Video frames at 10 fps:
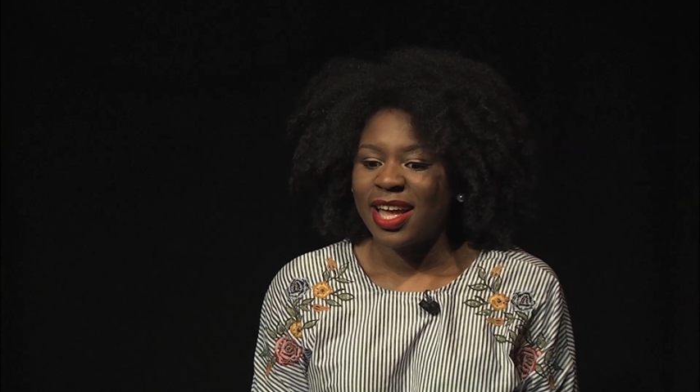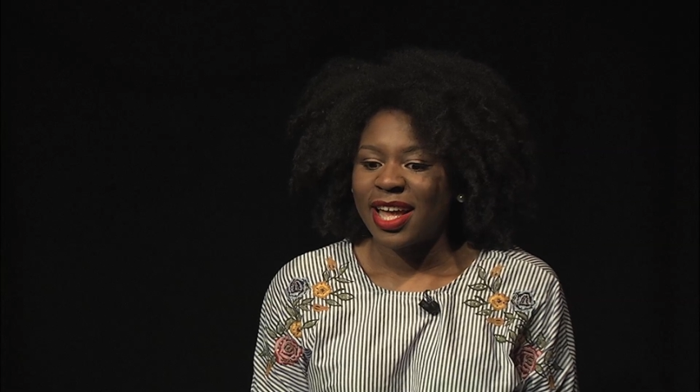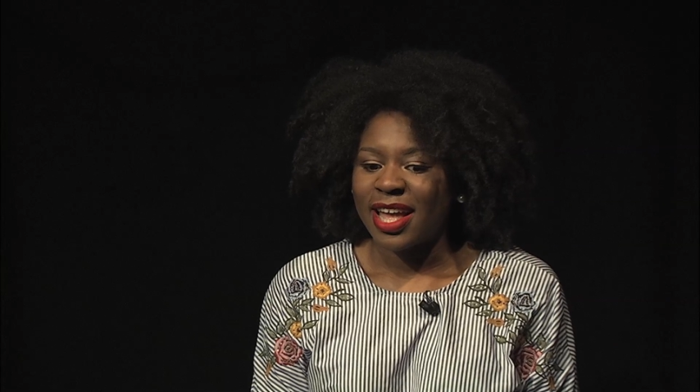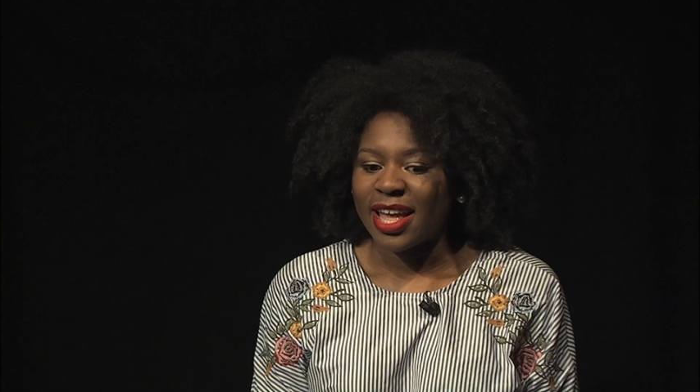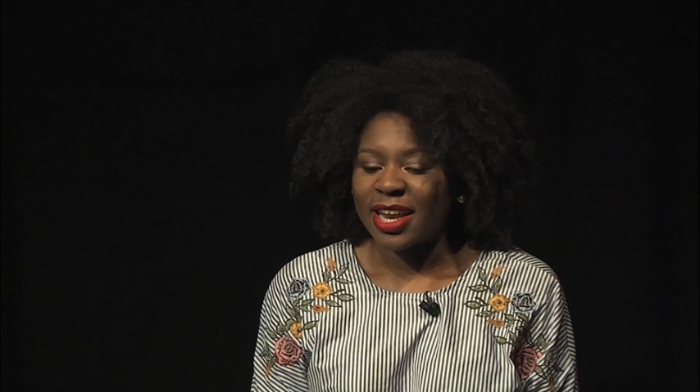
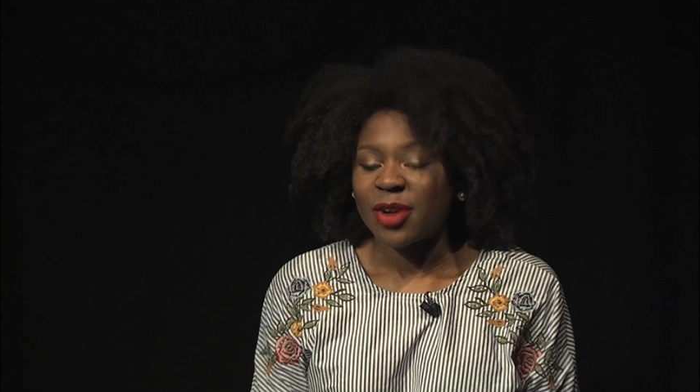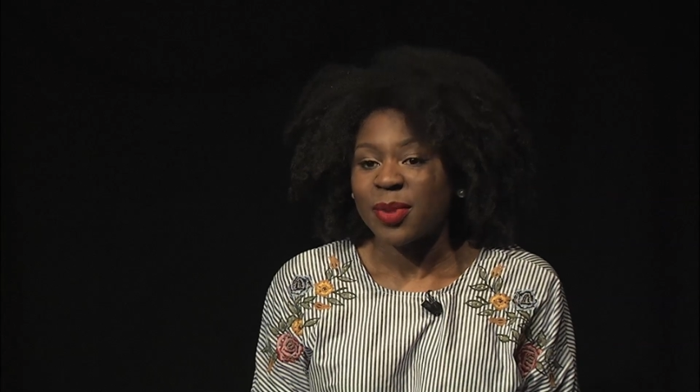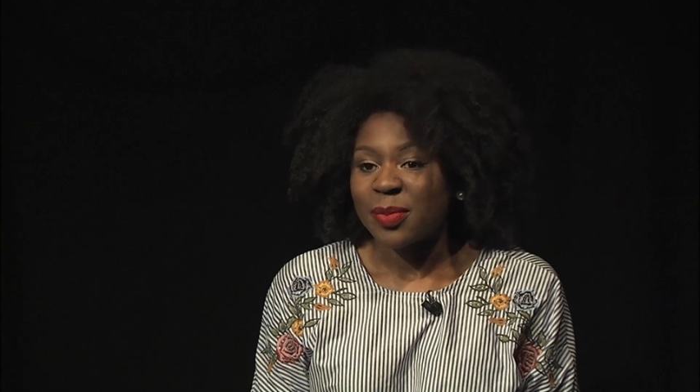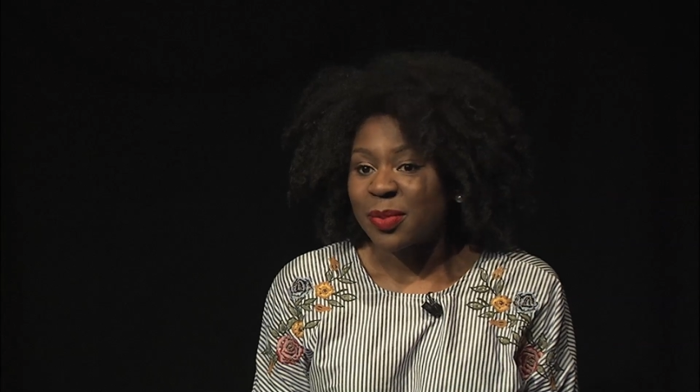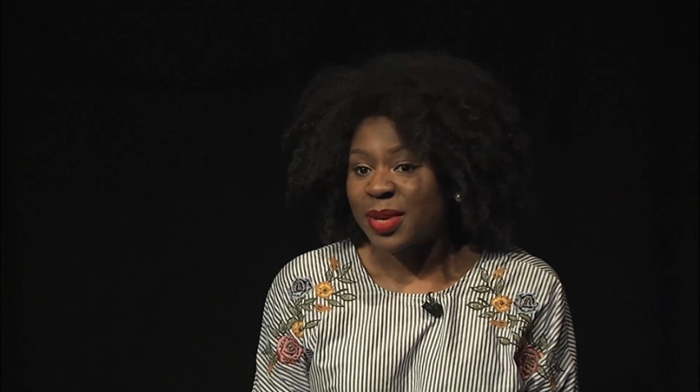And I
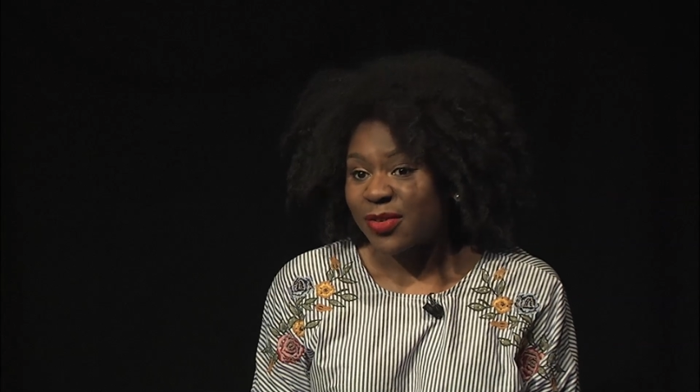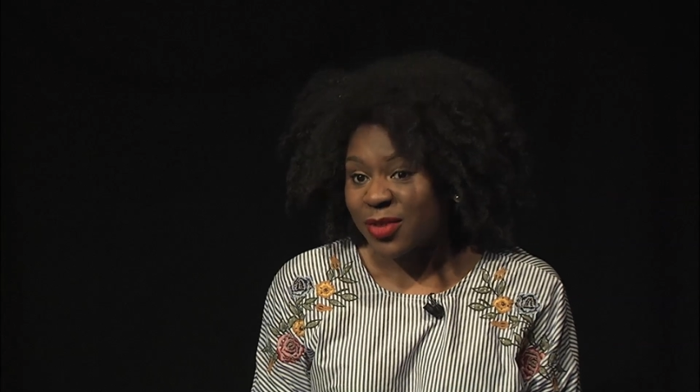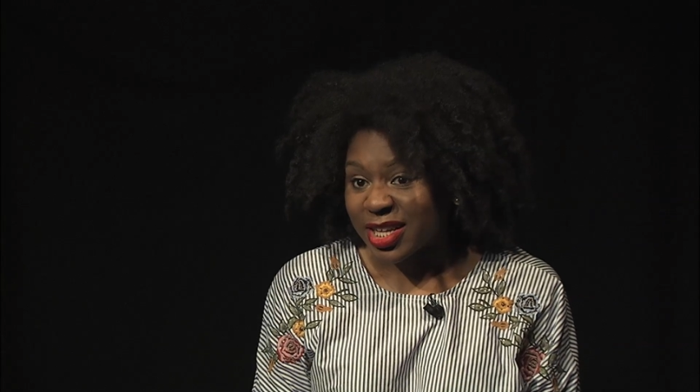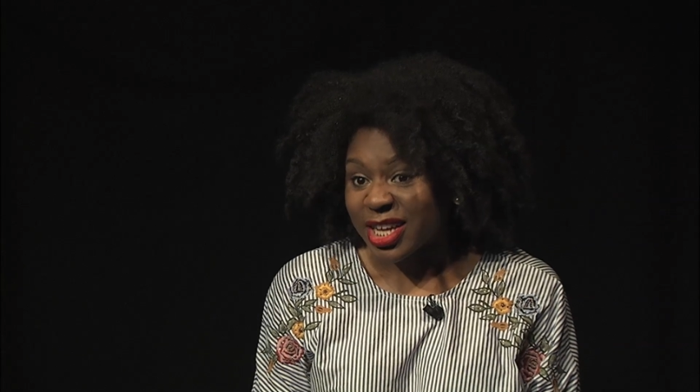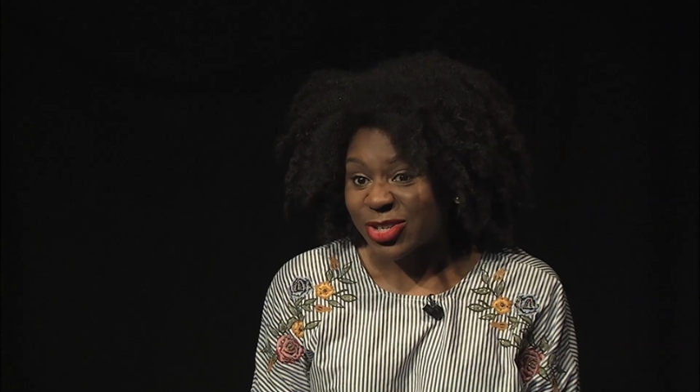remember being
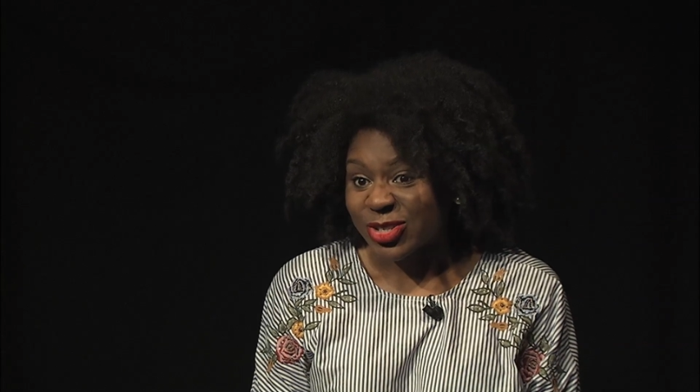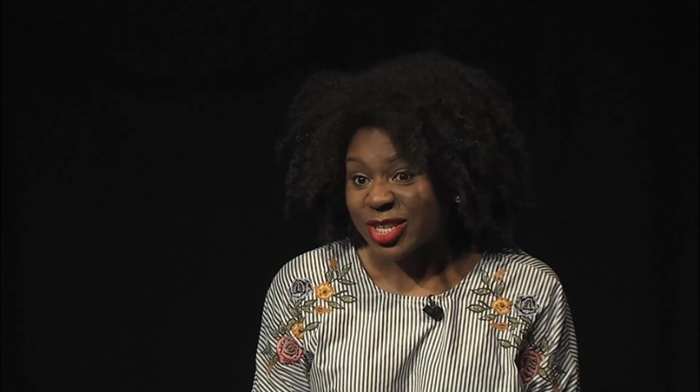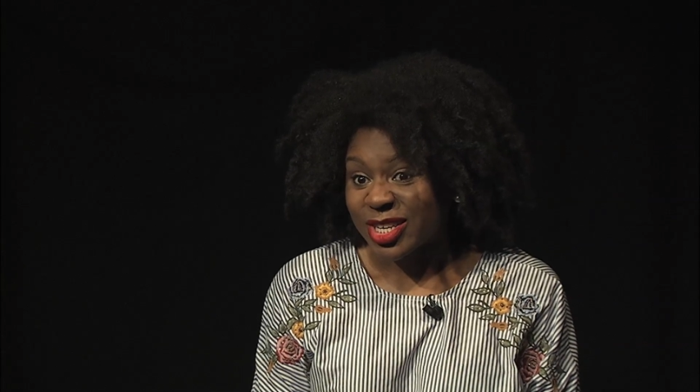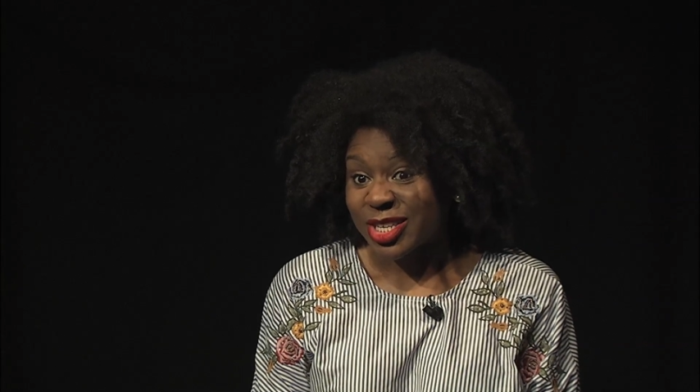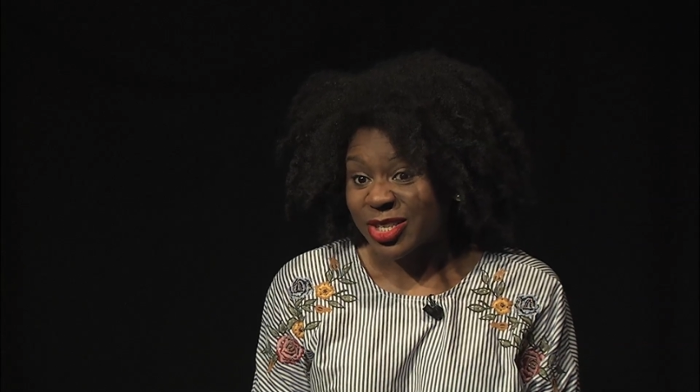really
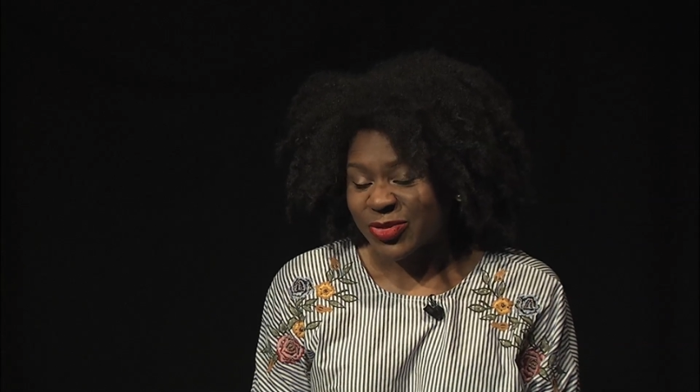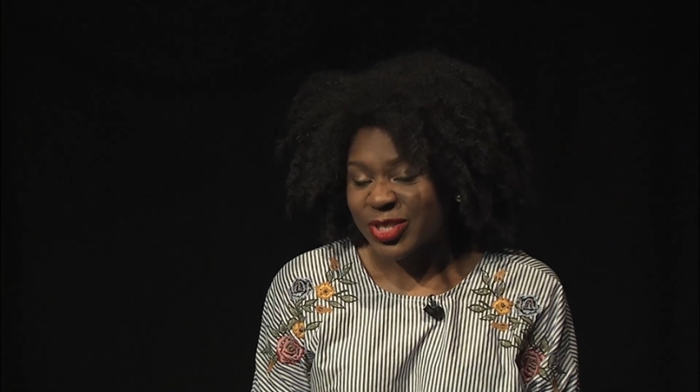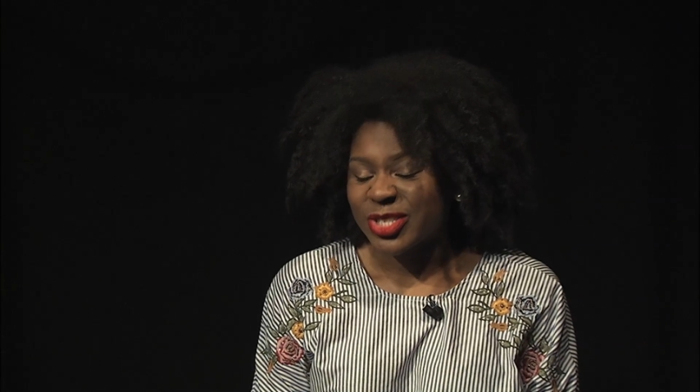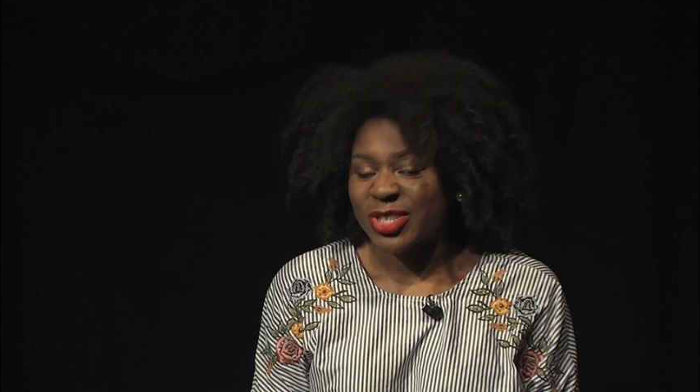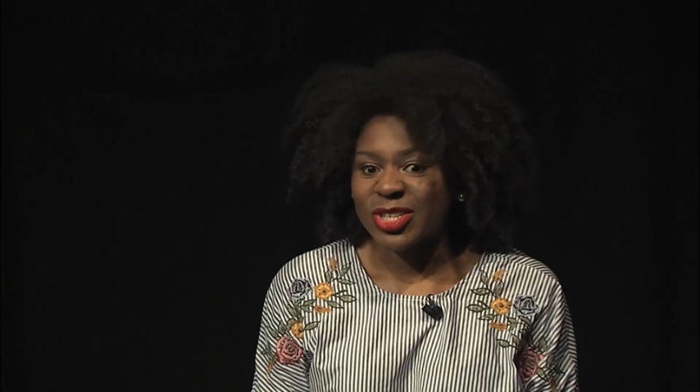interested in his
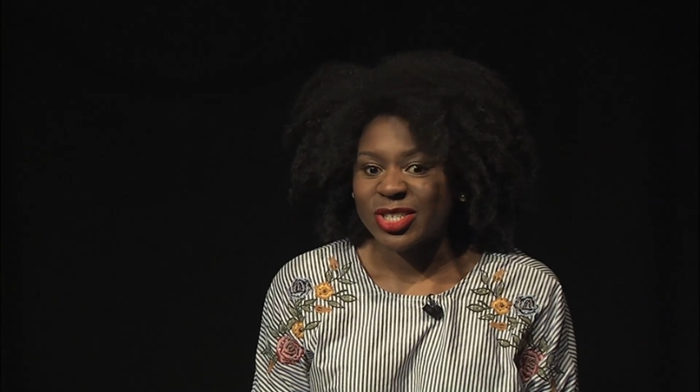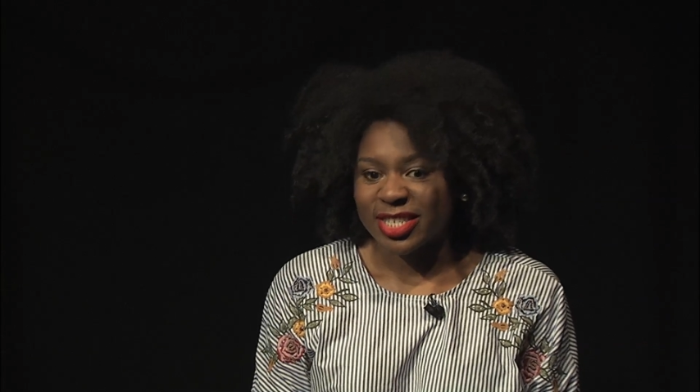research